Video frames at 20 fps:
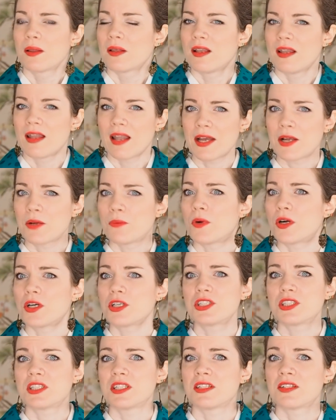like
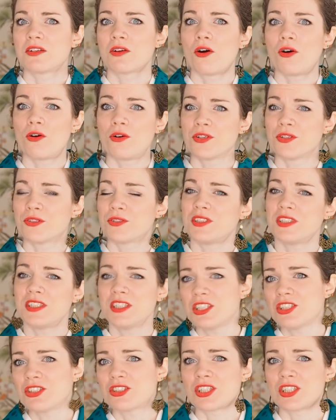washing all your
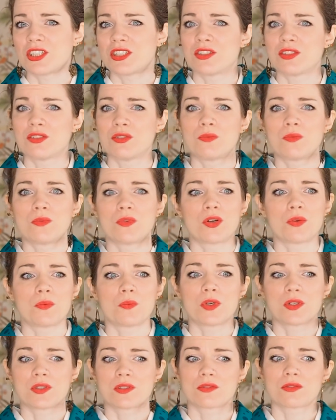t-shirts you wore
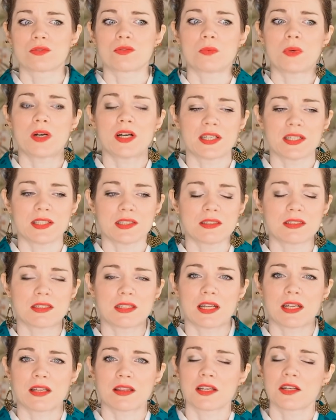once or twice
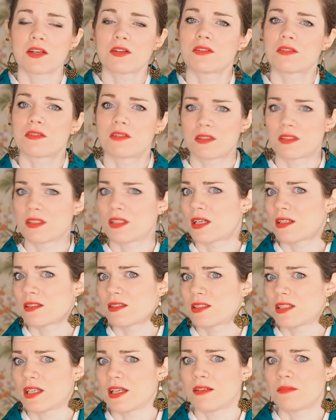and they didn't get
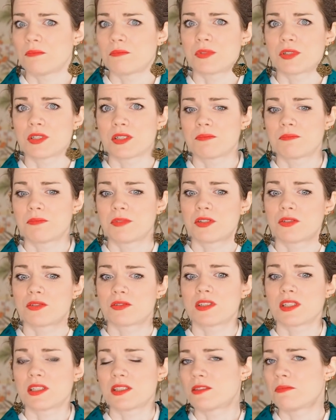stained, but
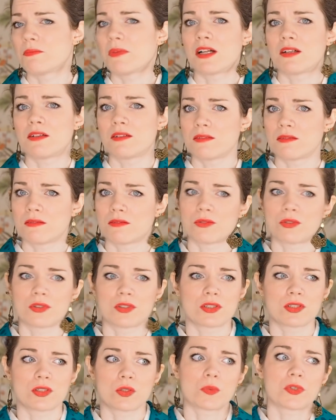because they smell or
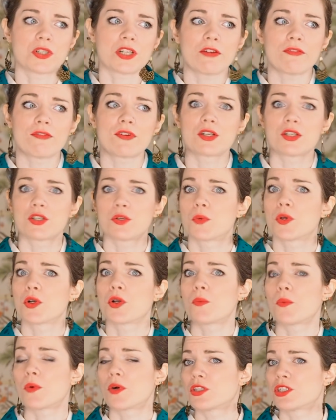so whatever, you want to
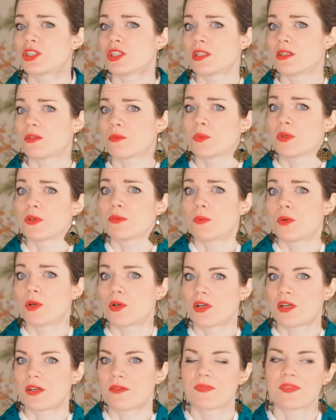wash it with
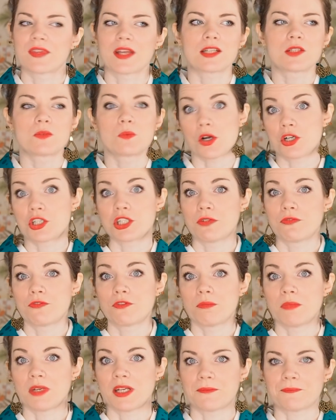water. That's washing for
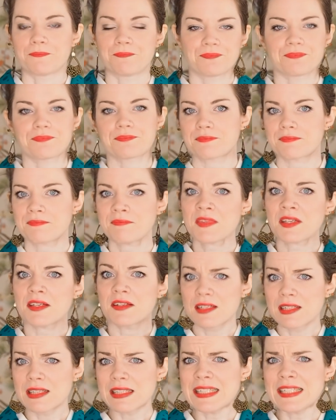me.
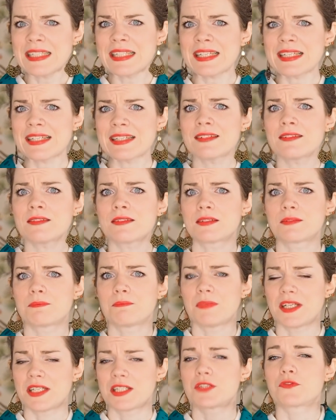Cleaning
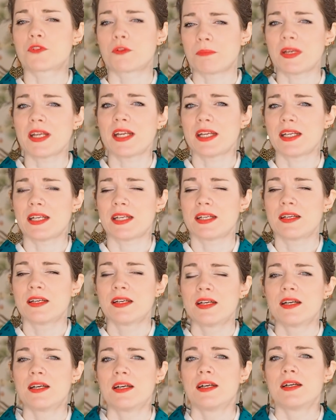means for me
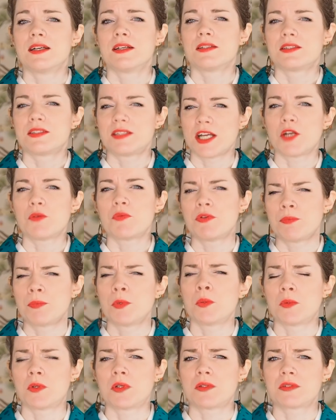stain
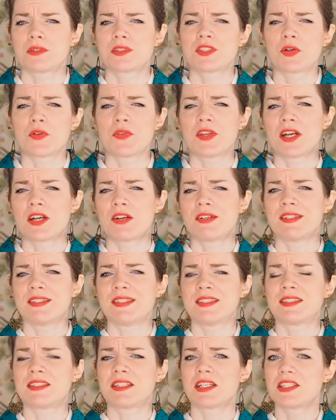removal. So there
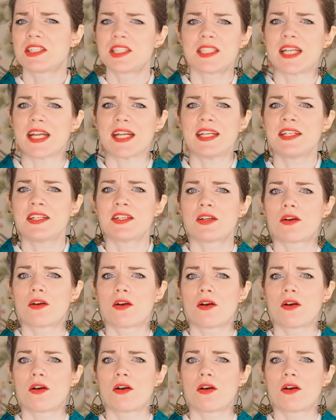is a stain